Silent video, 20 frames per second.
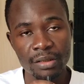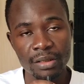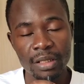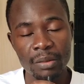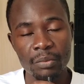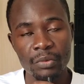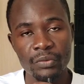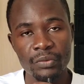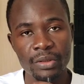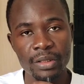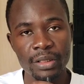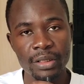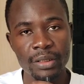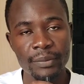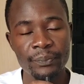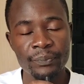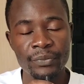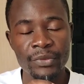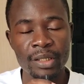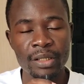are some of
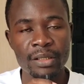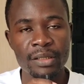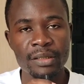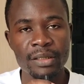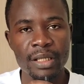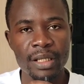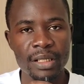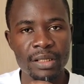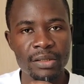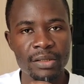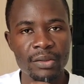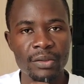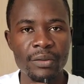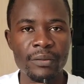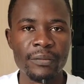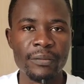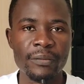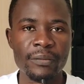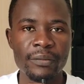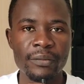the signs
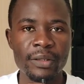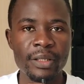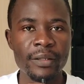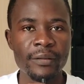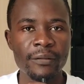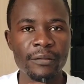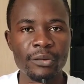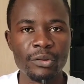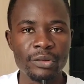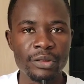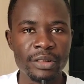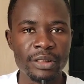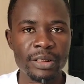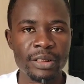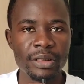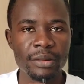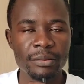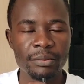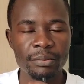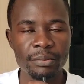of the
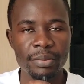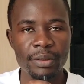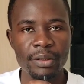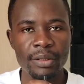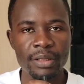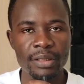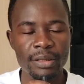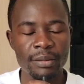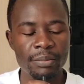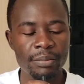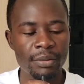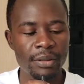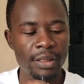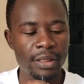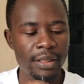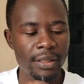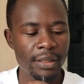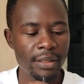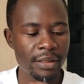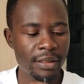faulty power
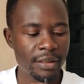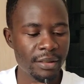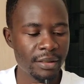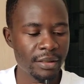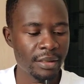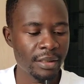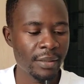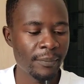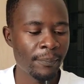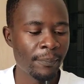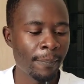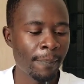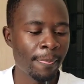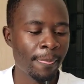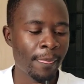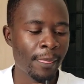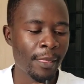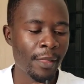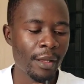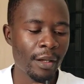supply, and
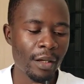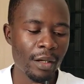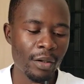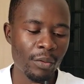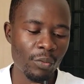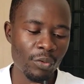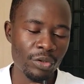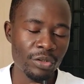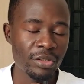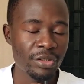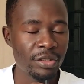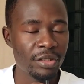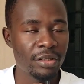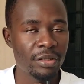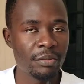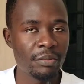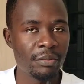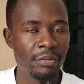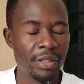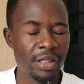
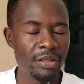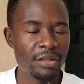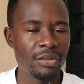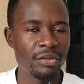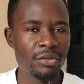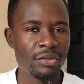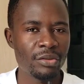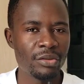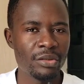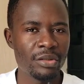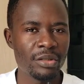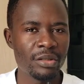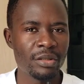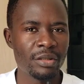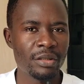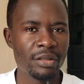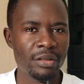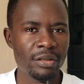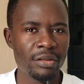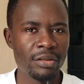what might
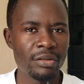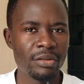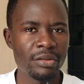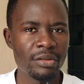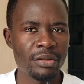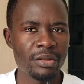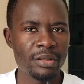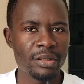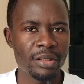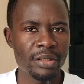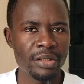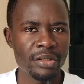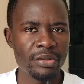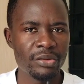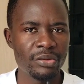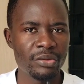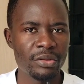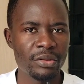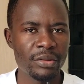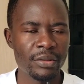cause those
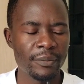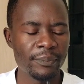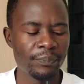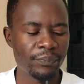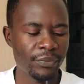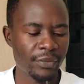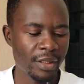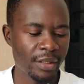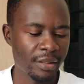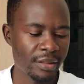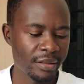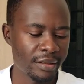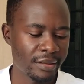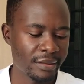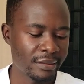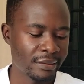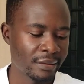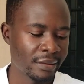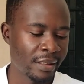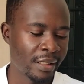issues.
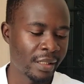And